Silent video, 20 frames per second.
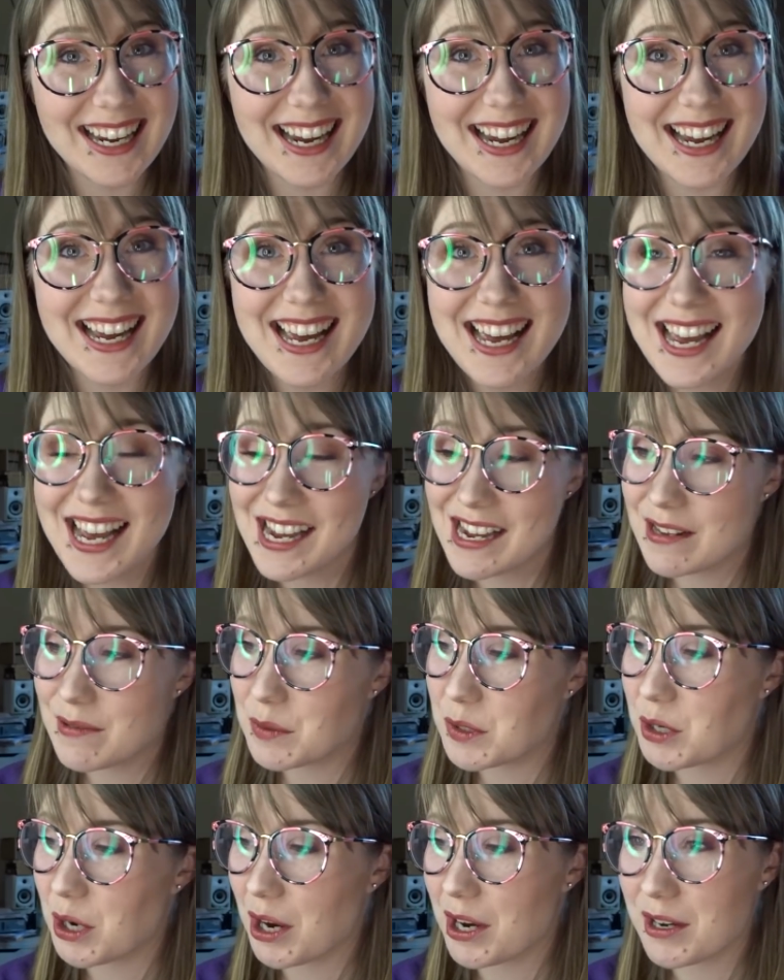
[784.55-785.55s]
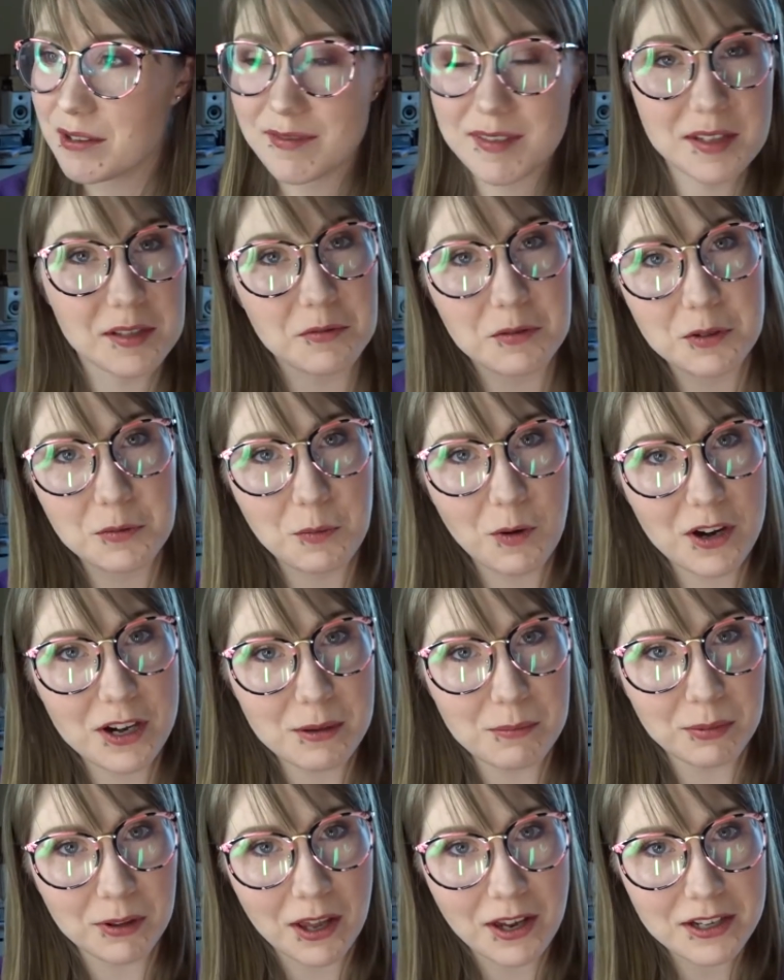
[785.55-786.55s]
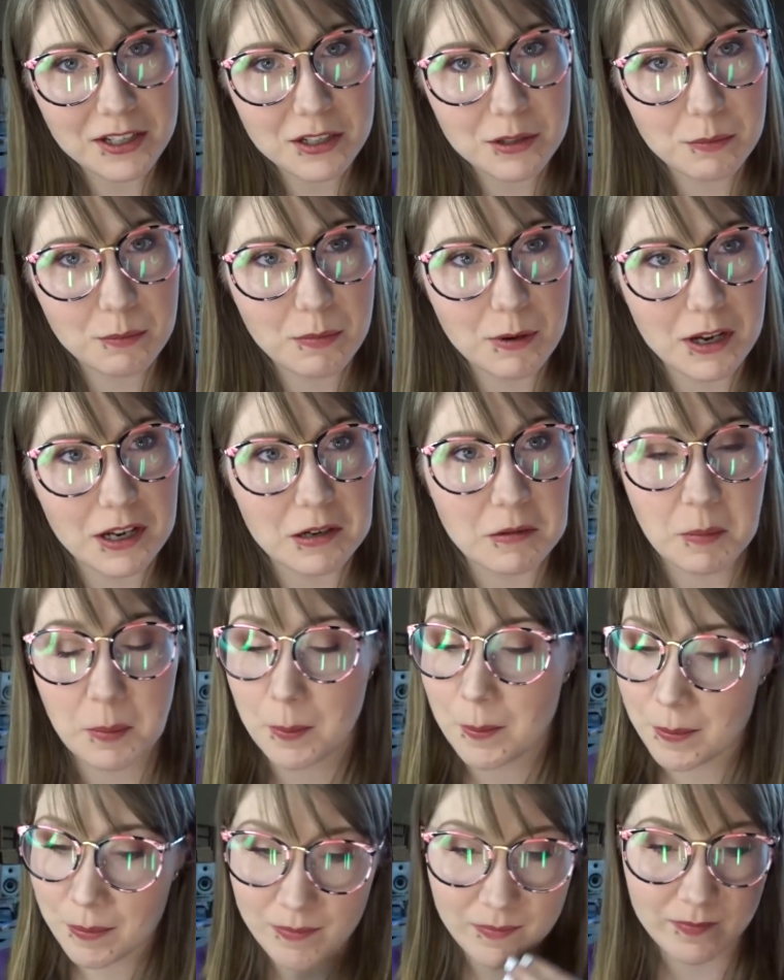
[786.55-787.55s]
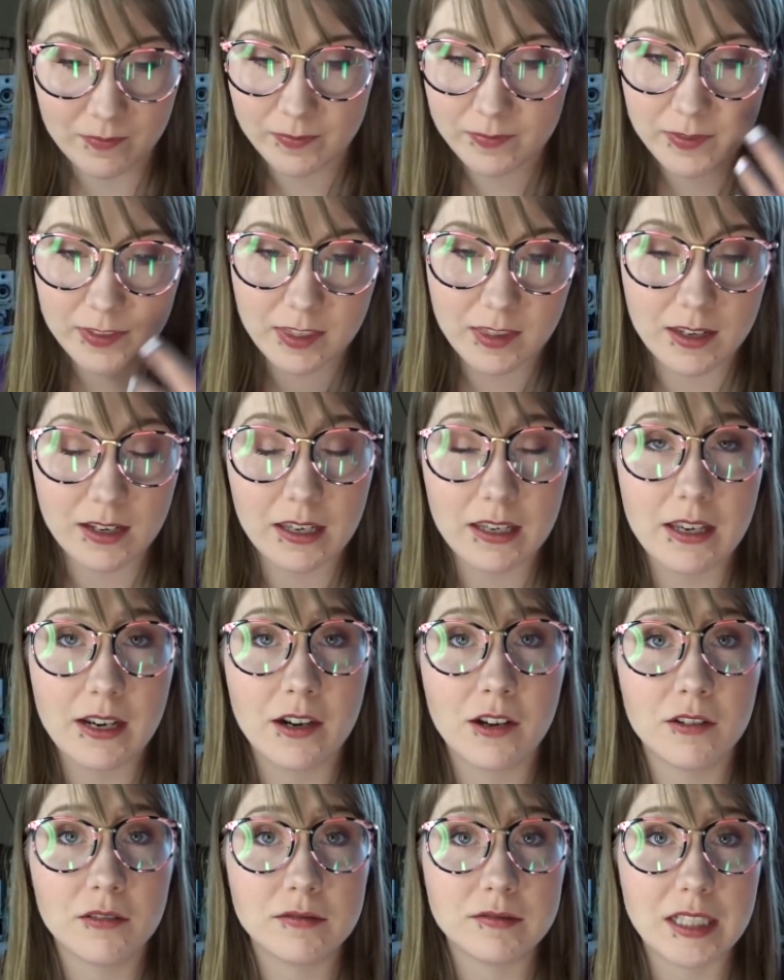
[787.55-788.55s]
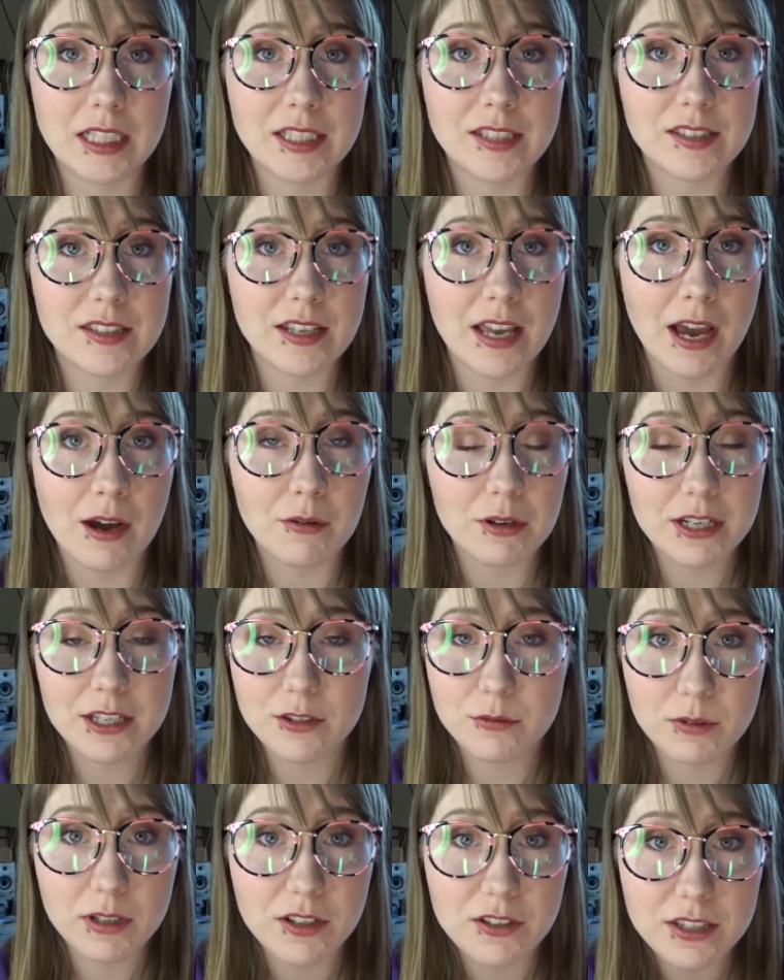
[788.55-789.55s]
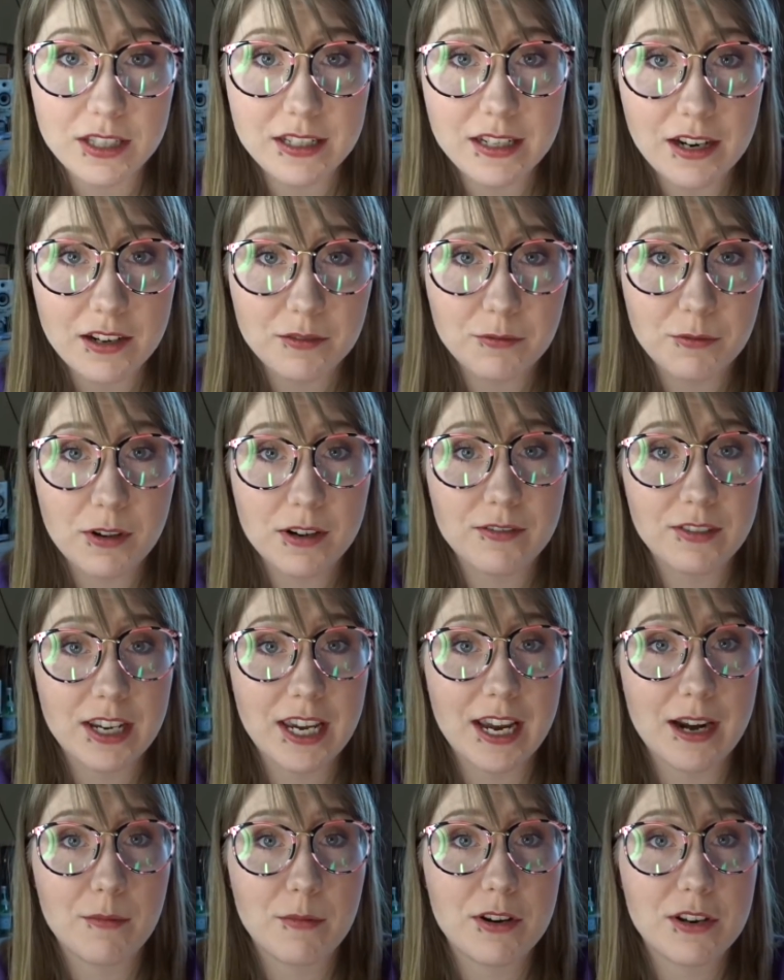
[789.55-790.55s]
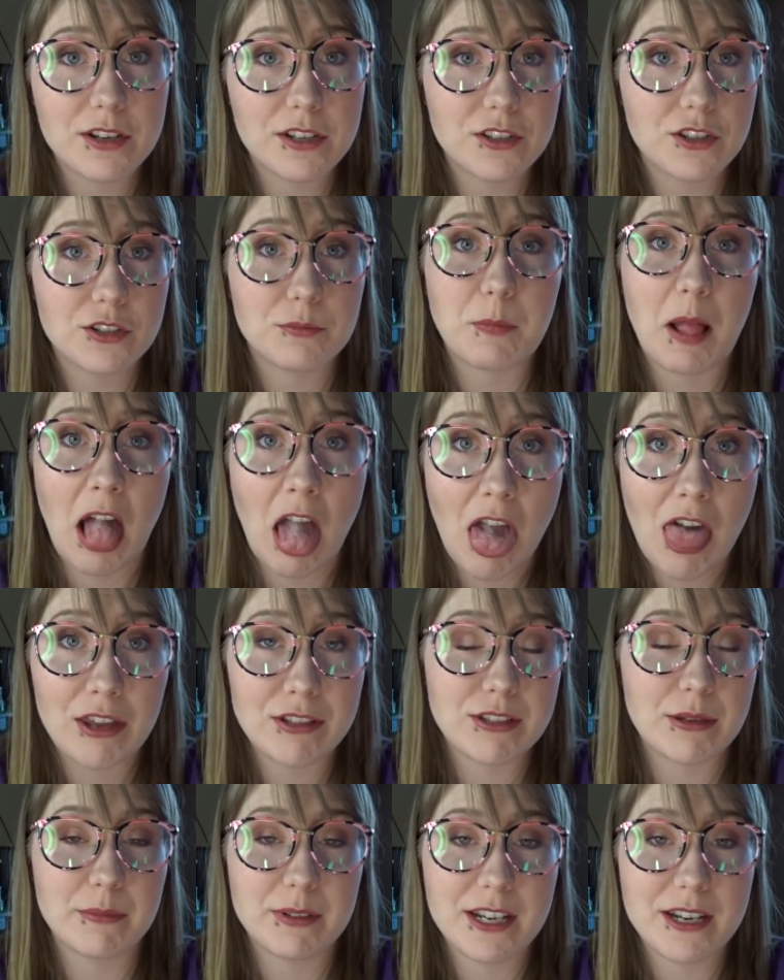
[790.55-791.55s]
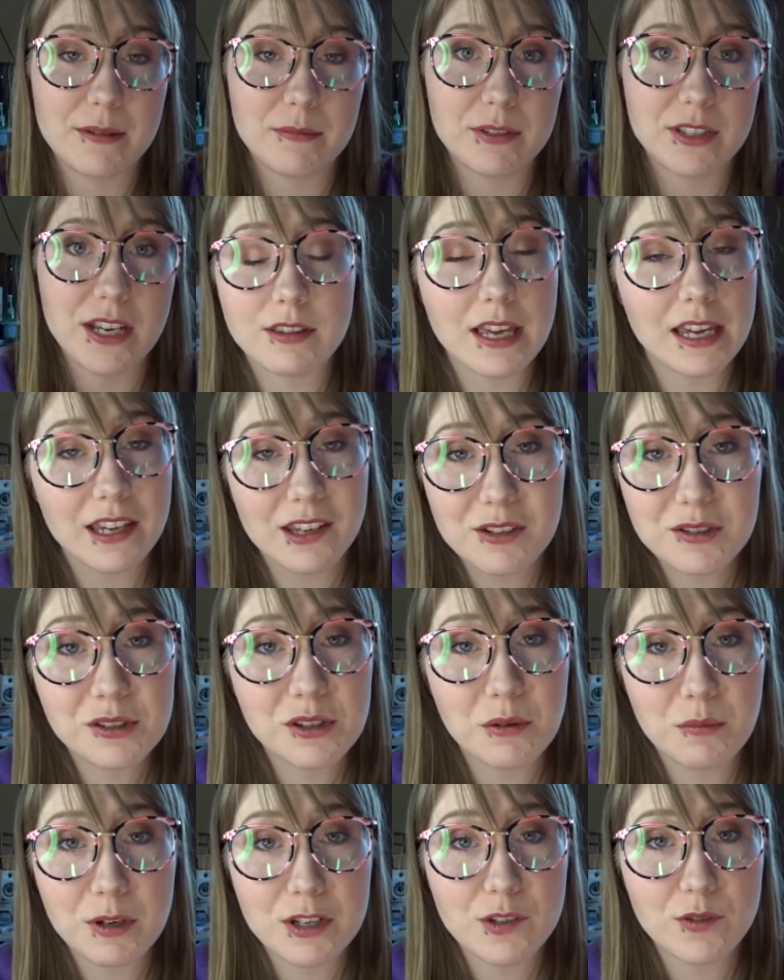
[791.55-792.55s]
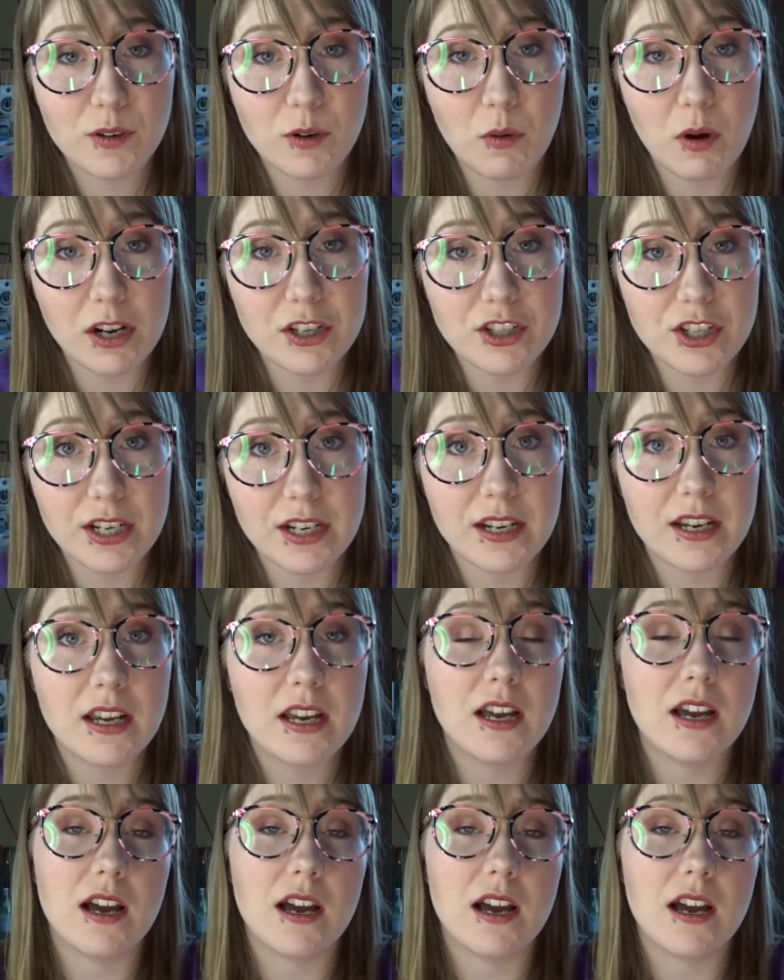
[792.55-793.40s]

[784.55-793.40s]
uh, I'm sorry if this was pretty blunt, but you know, that's how it is when you sit down in front of a camera and just blah sometimes. Thank you so much for watching.